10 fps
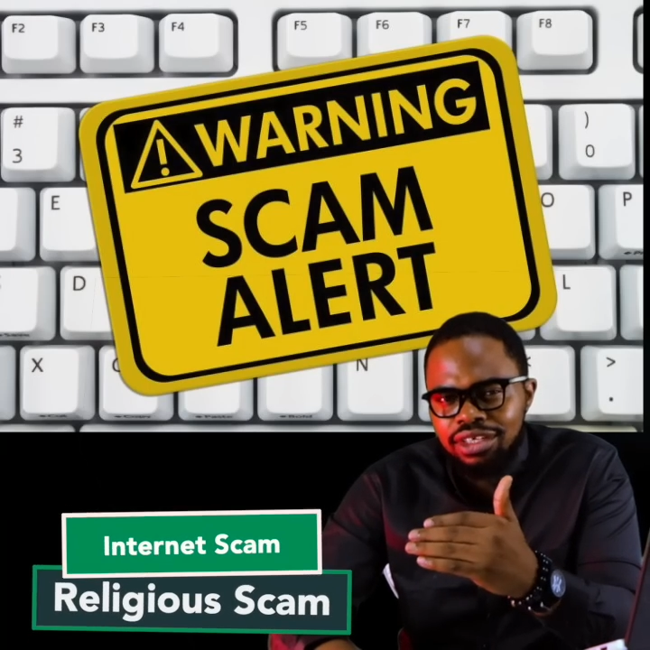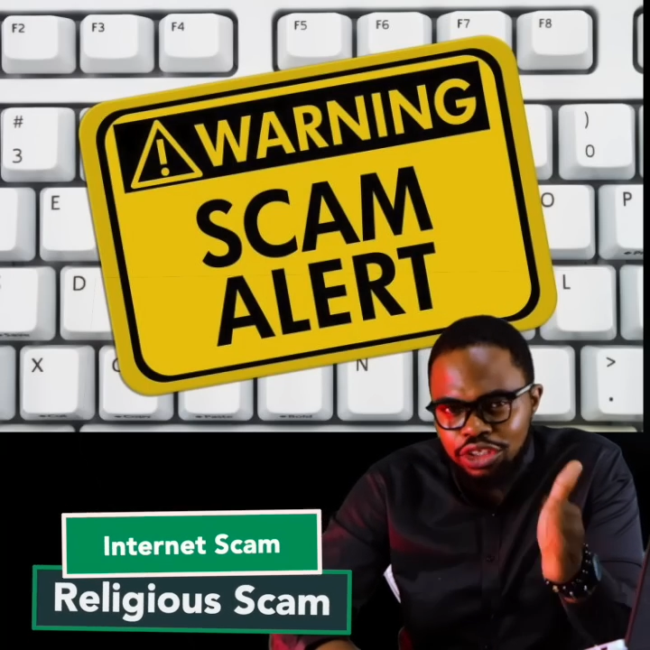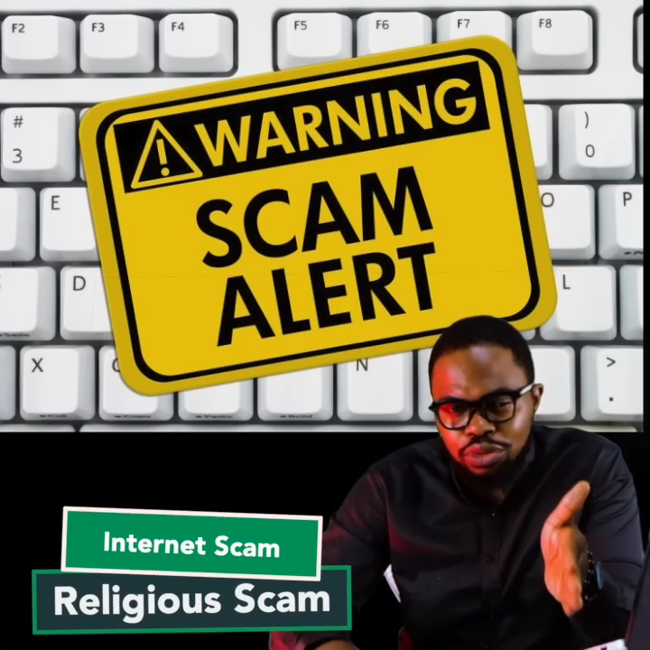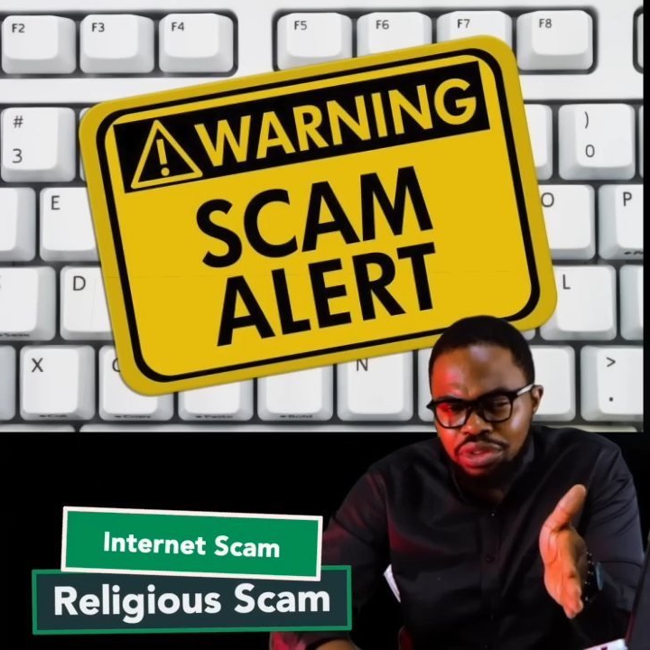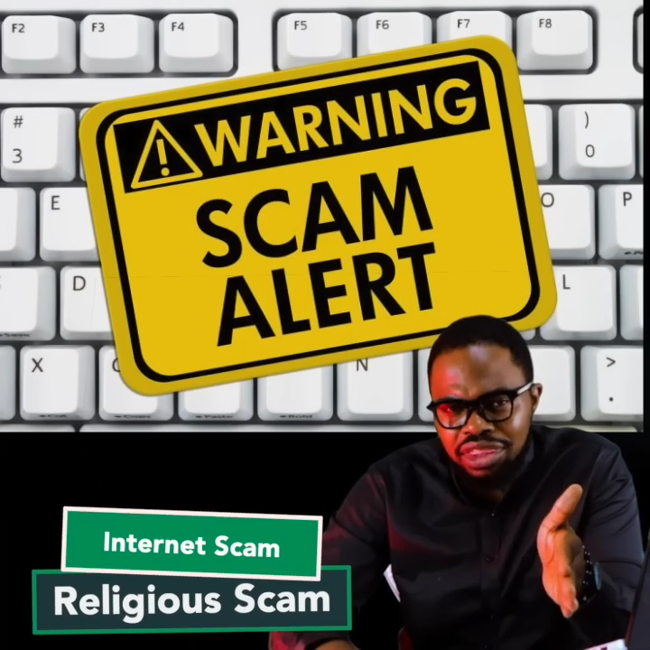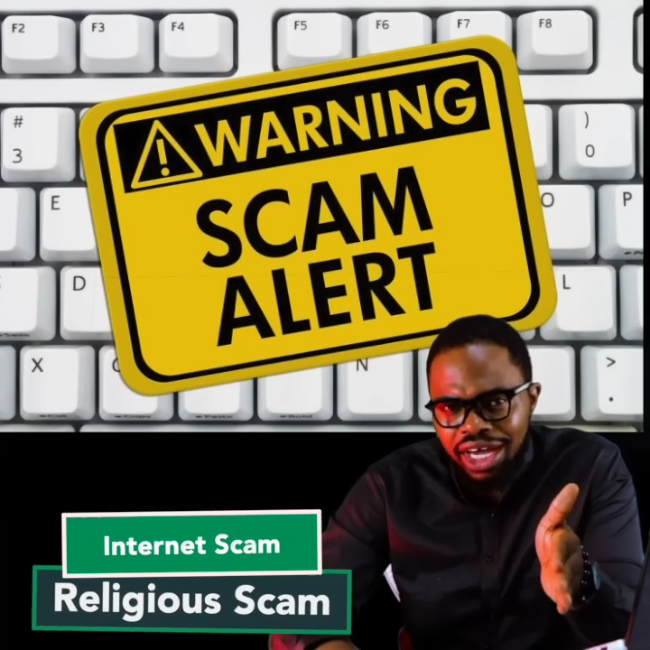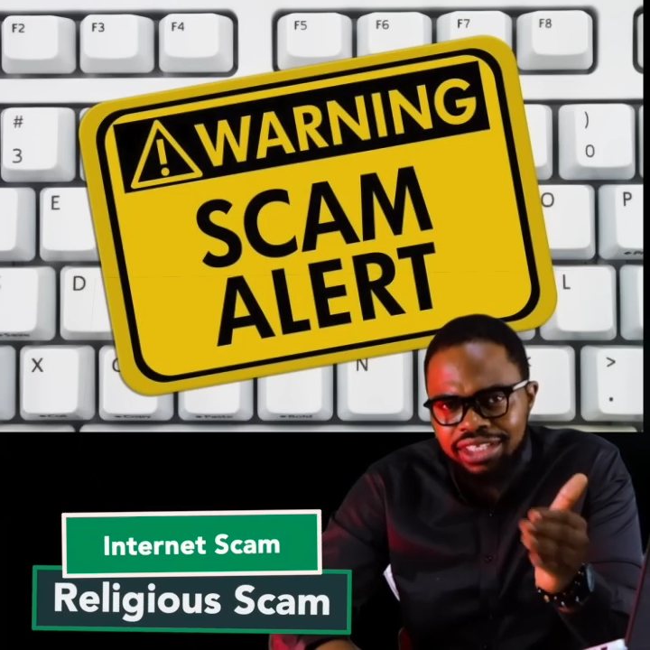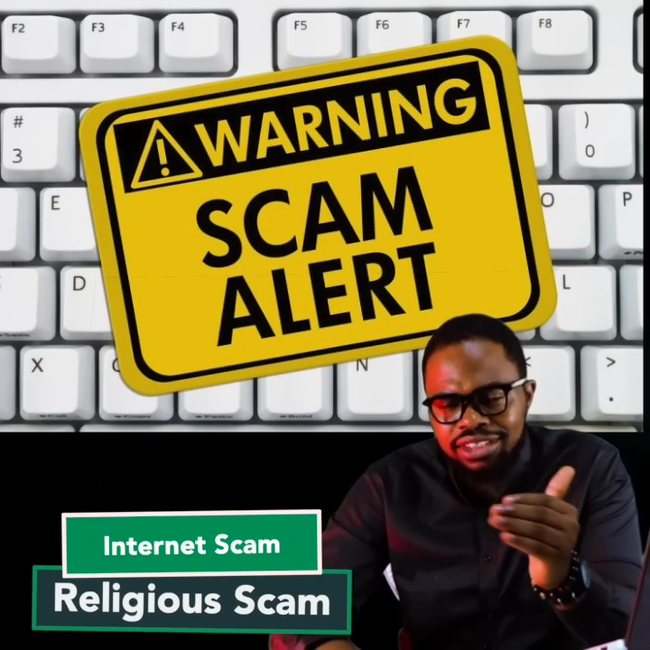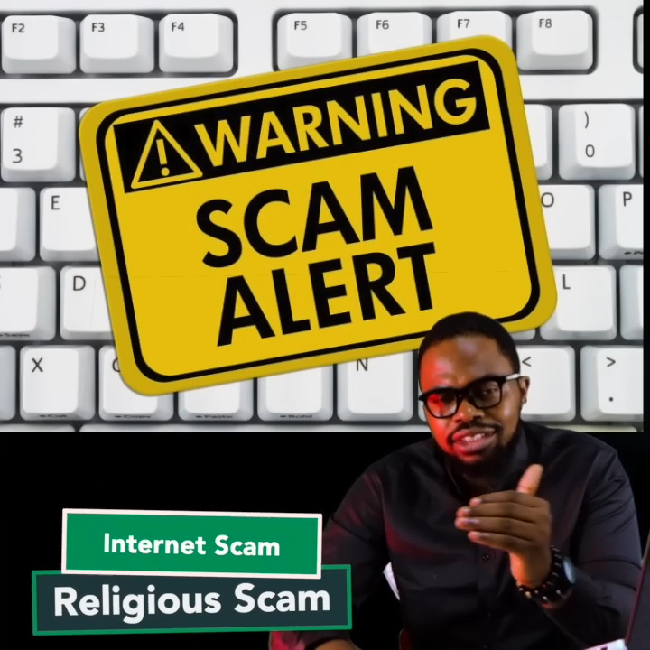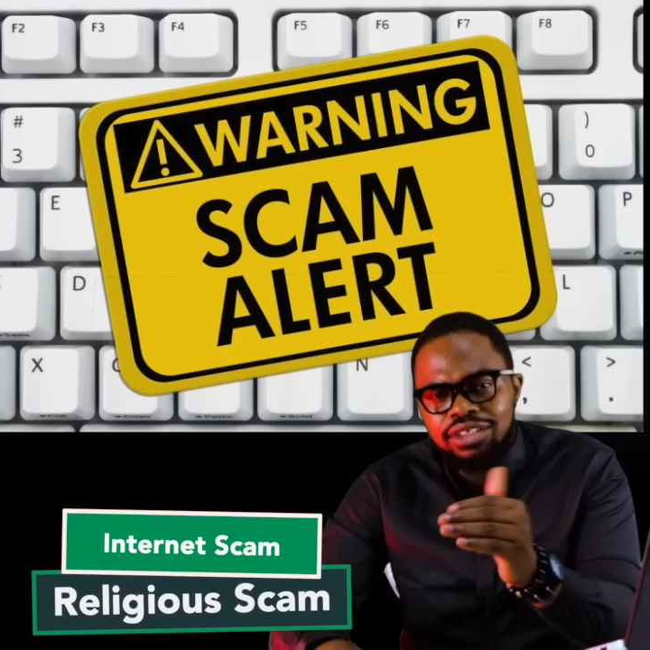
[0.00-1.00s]
you
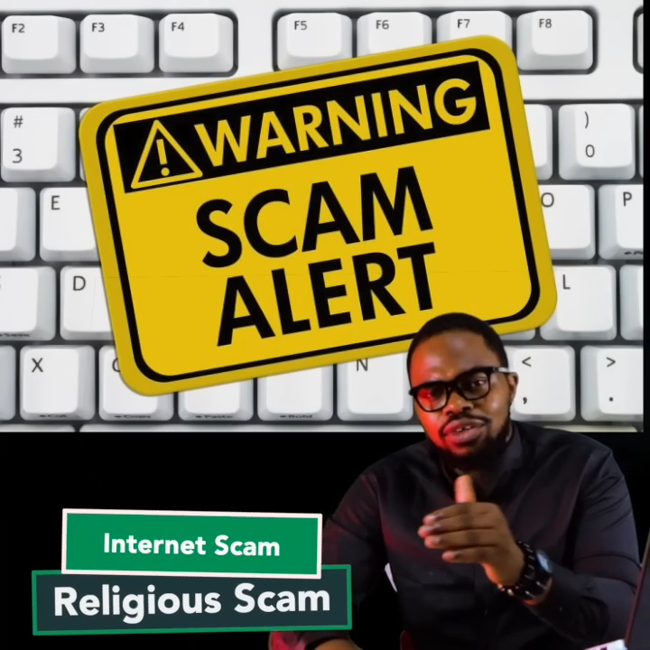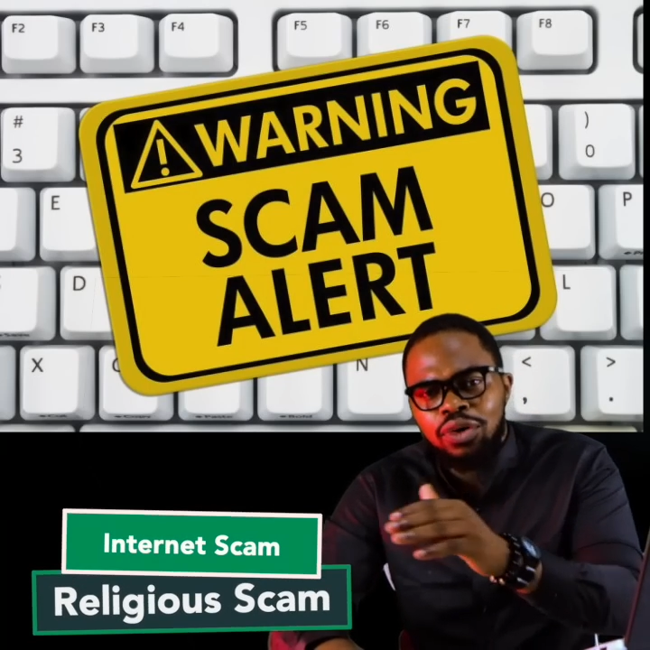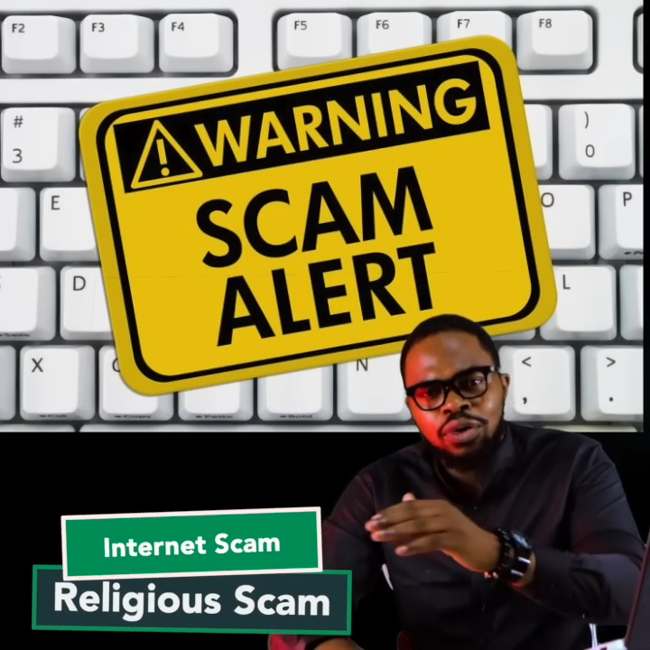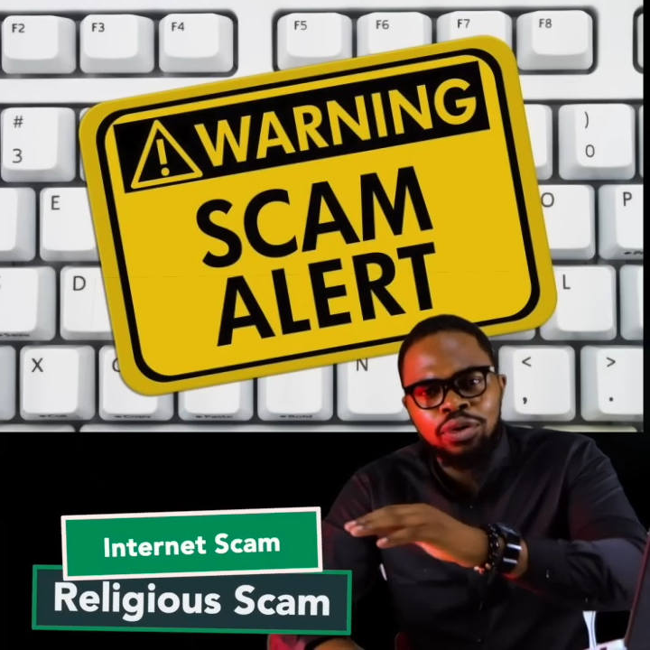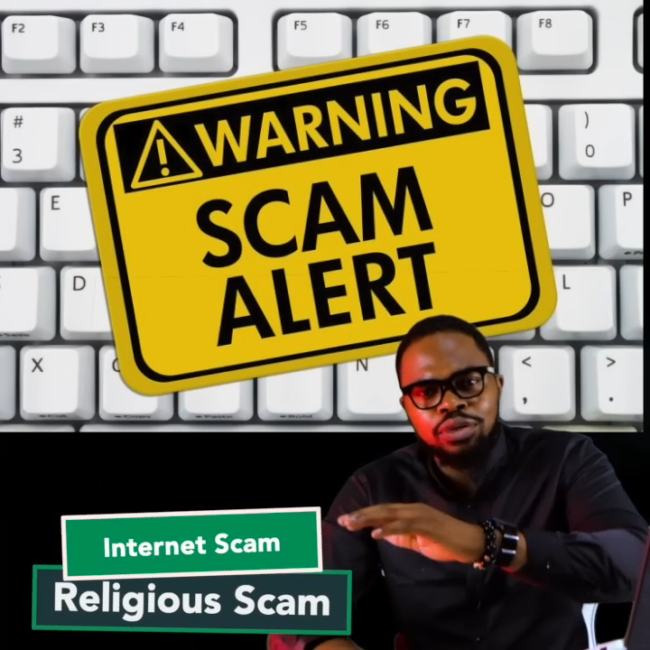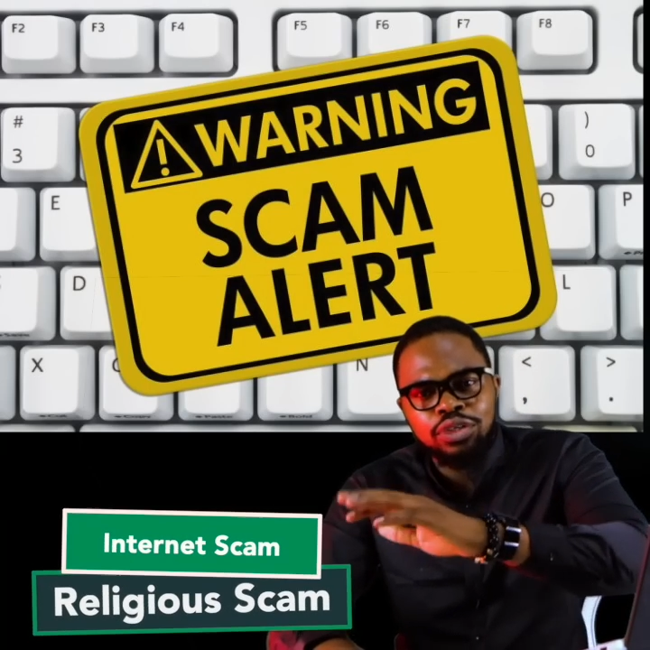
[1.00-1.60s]
tithing or